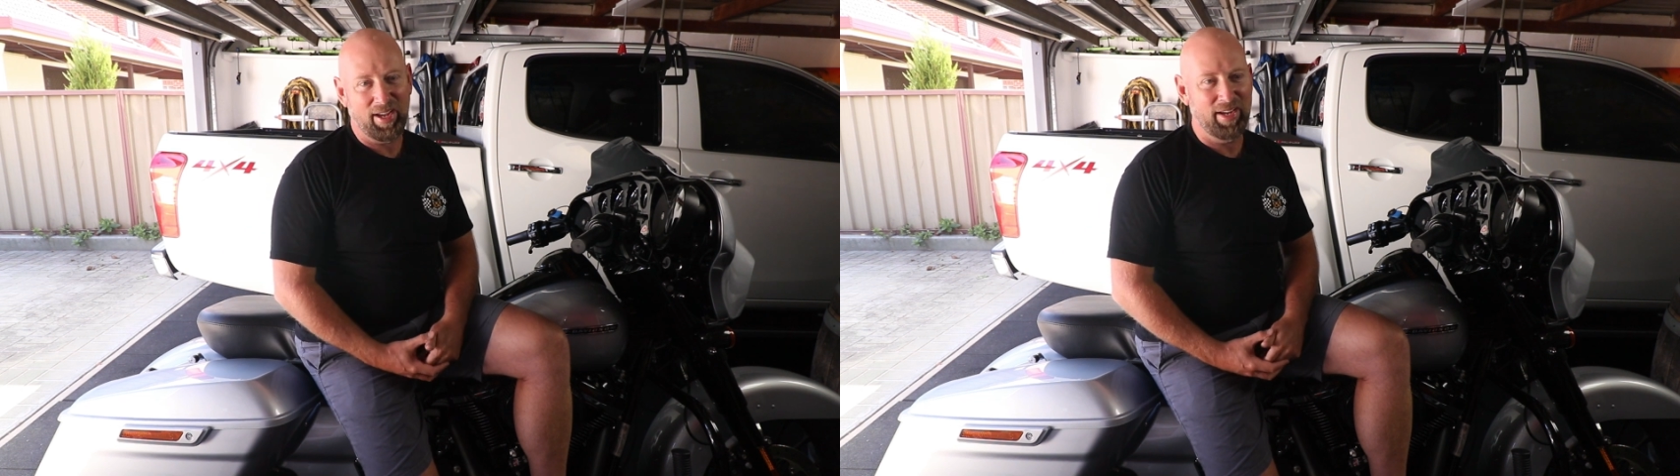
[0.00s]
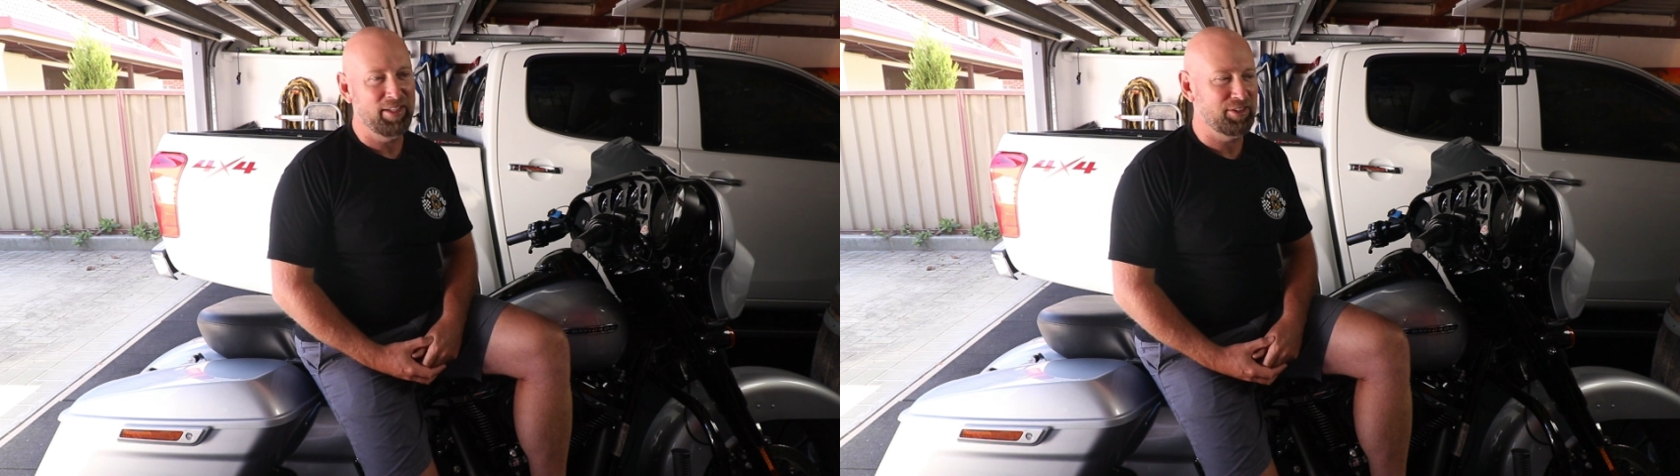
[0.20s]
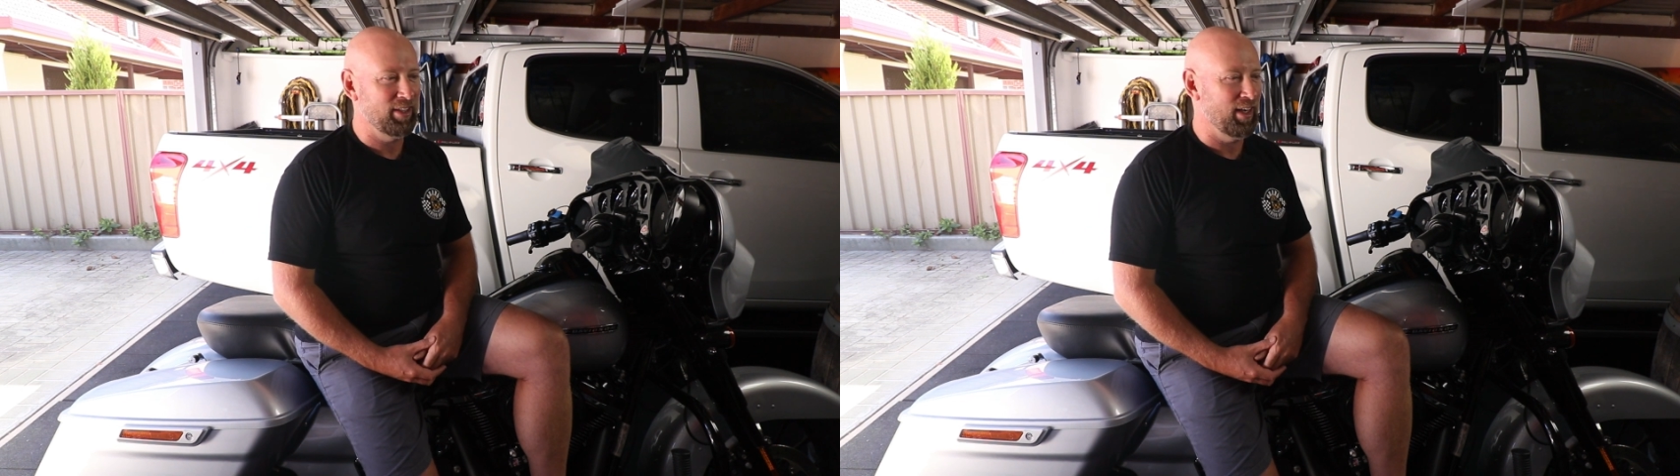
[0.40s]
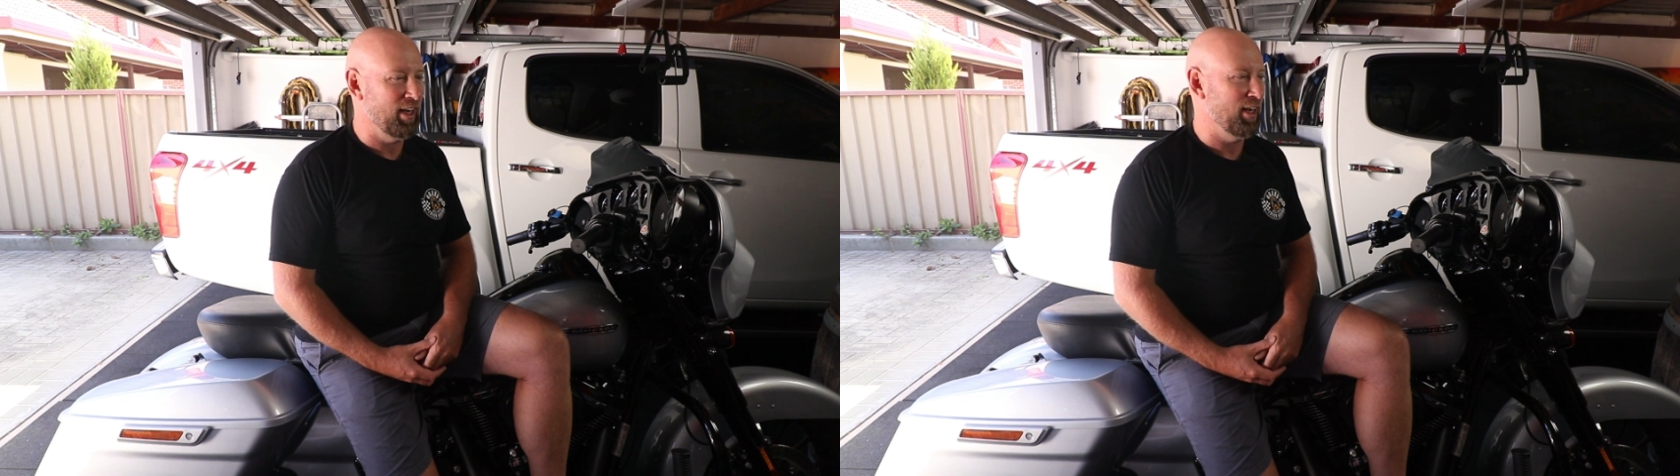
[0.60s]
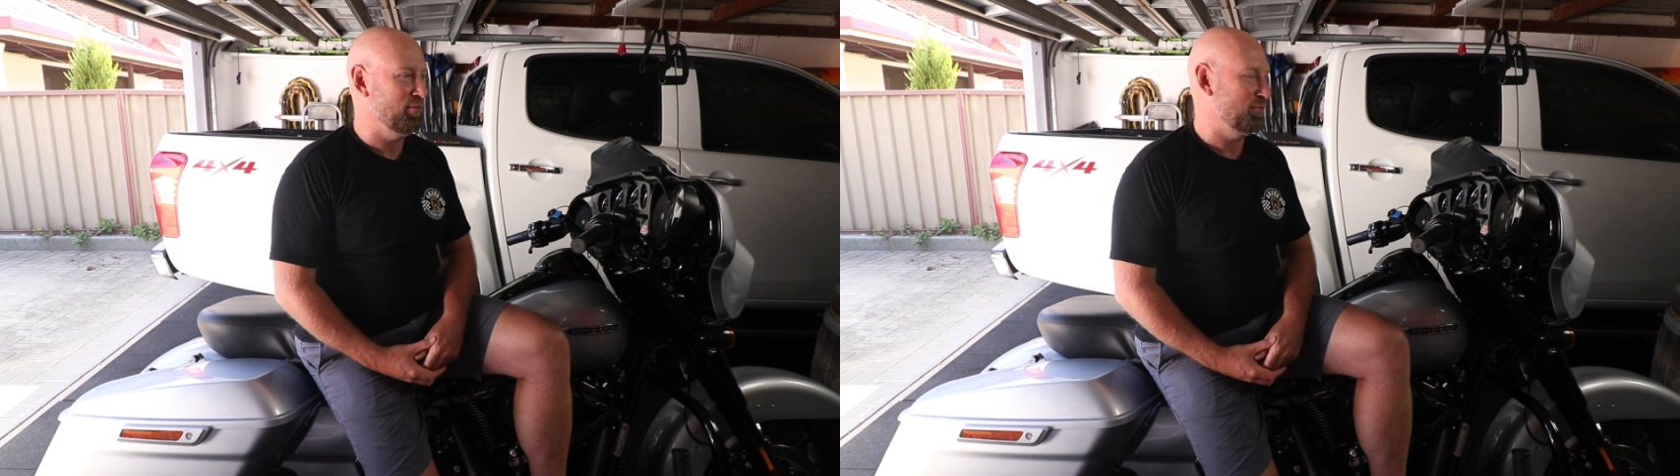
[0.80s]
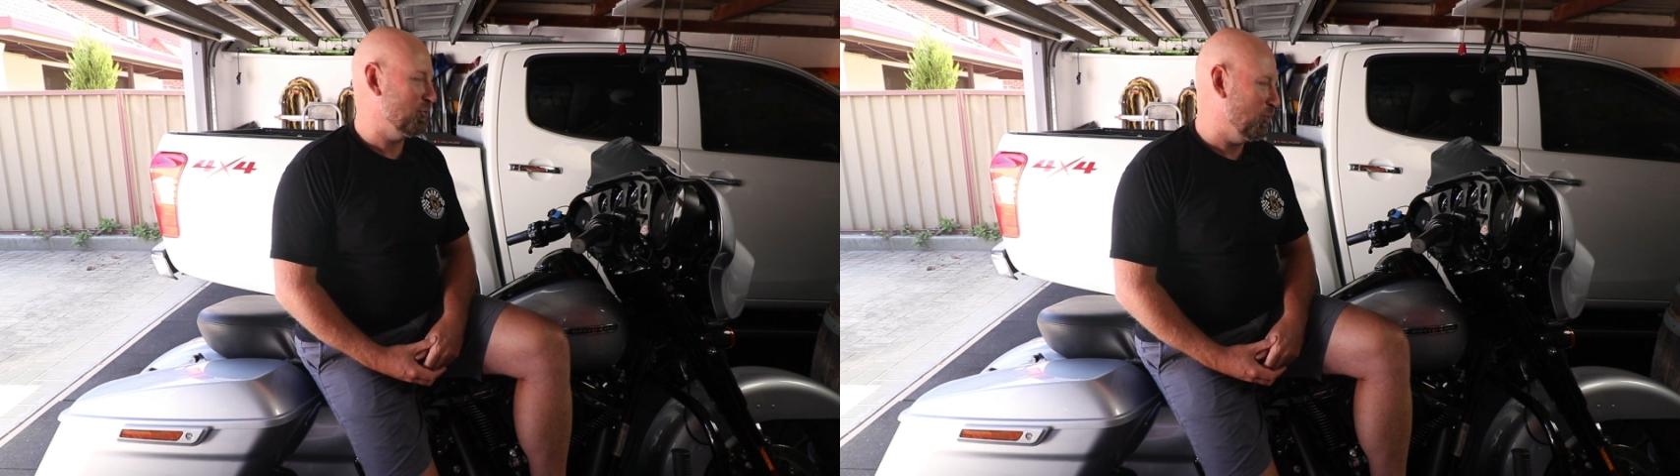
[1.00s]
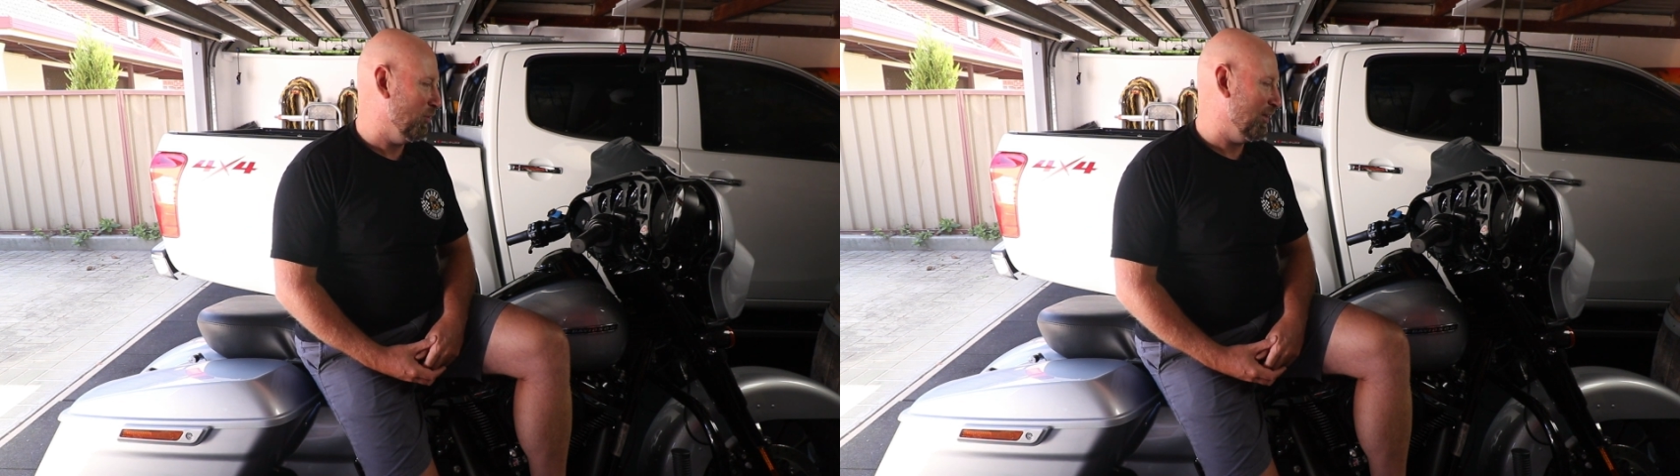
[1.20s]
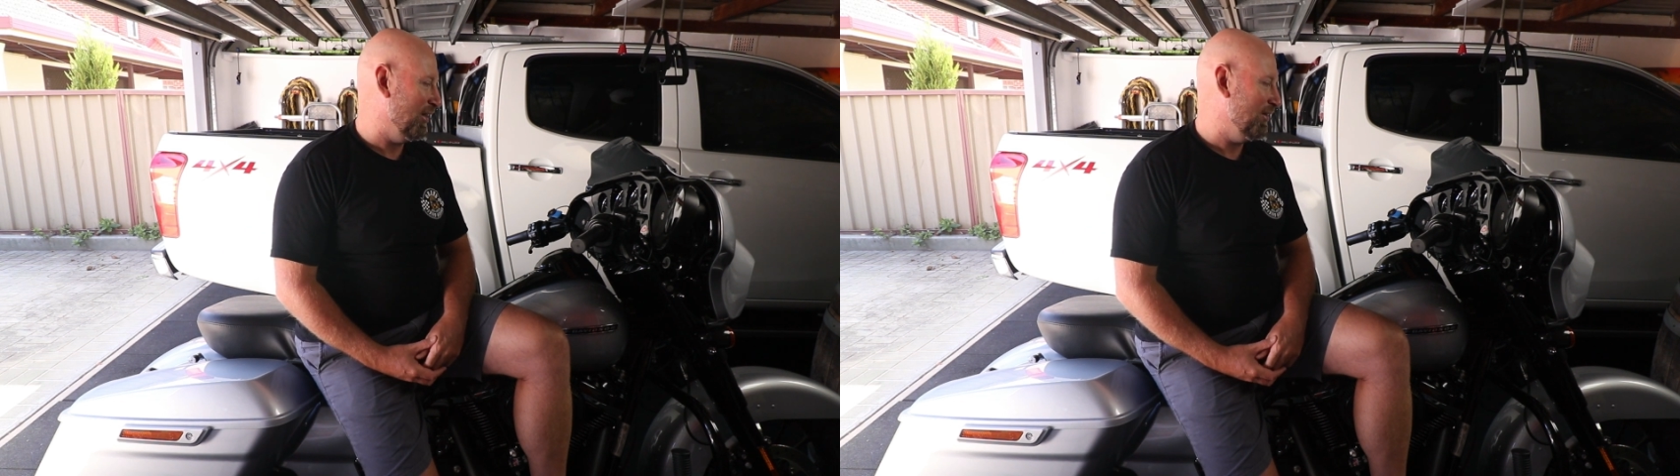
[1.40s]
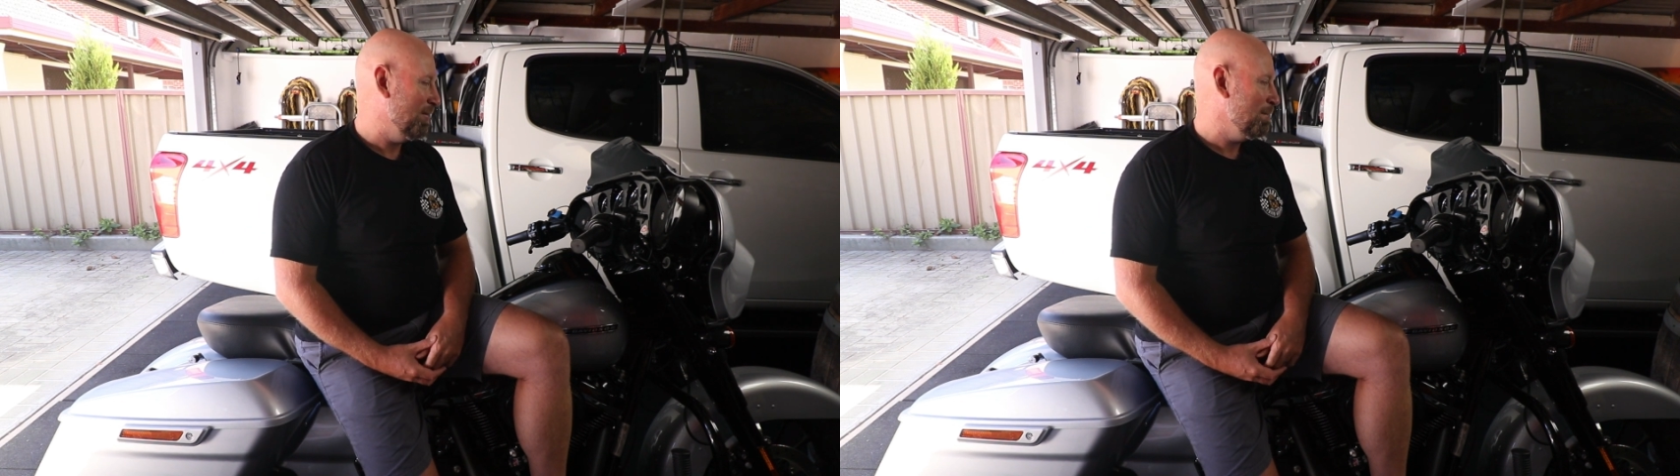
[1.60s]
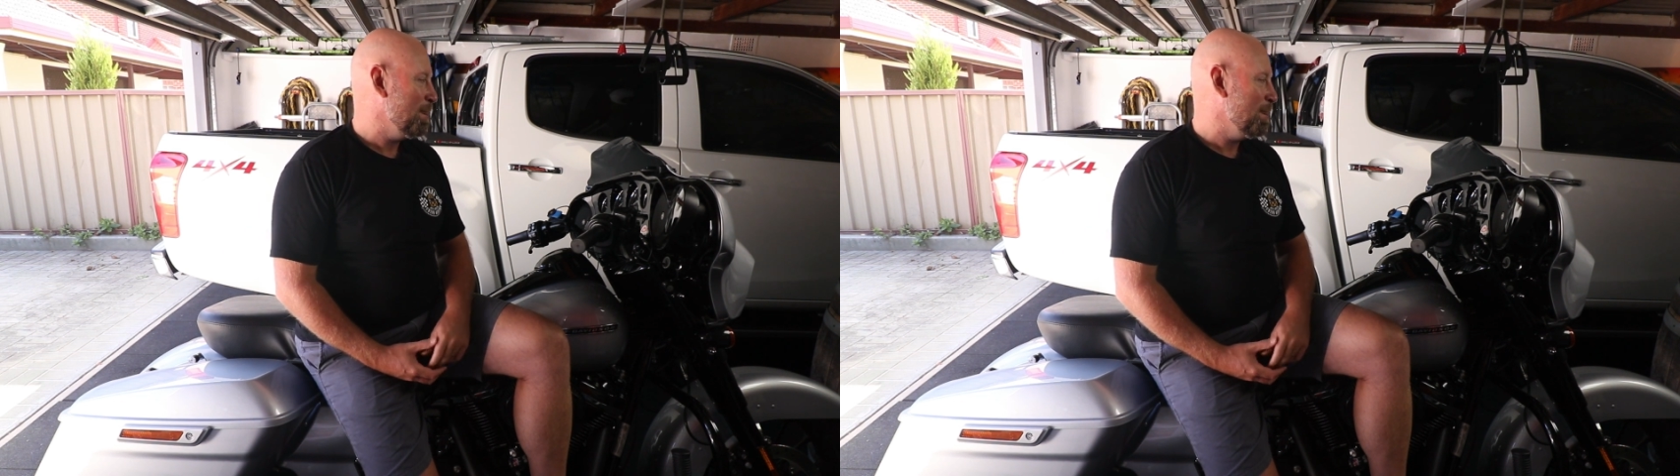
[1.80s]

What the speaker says: 1.5 inches taller,